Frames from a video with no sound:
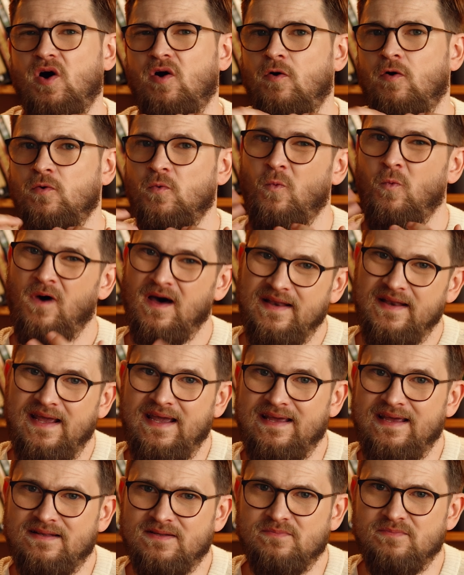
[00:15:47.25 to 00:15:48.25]
On one
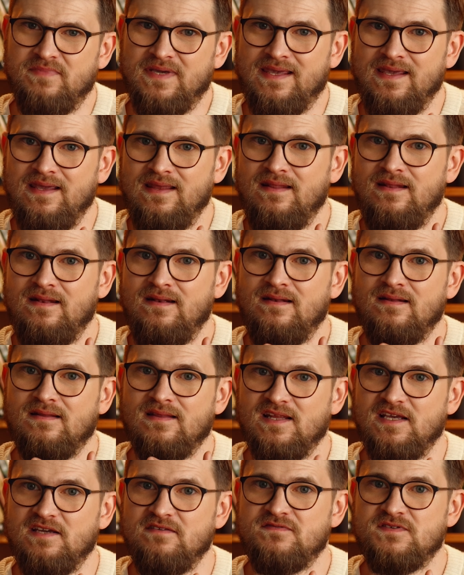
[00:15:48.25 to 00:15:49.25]
hand, Bigin
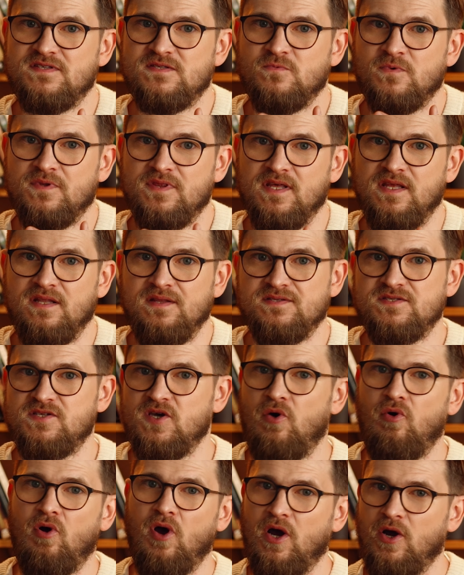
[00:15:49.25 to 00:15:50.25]
lives within
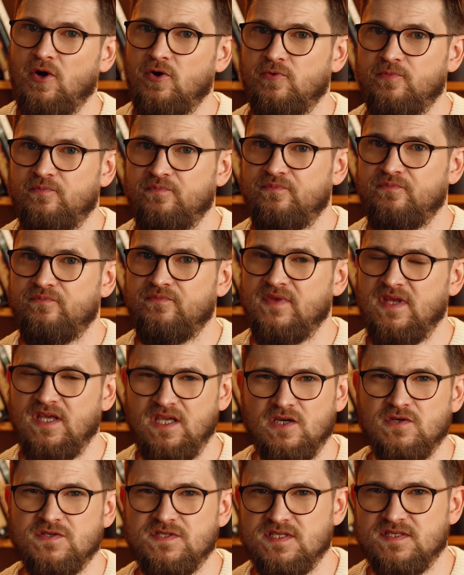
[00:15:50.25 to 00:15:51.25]
Zoho
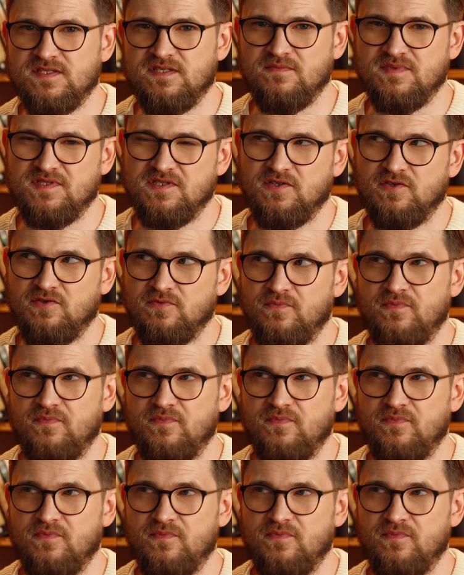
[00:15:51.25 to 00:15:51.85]
ecosystem, so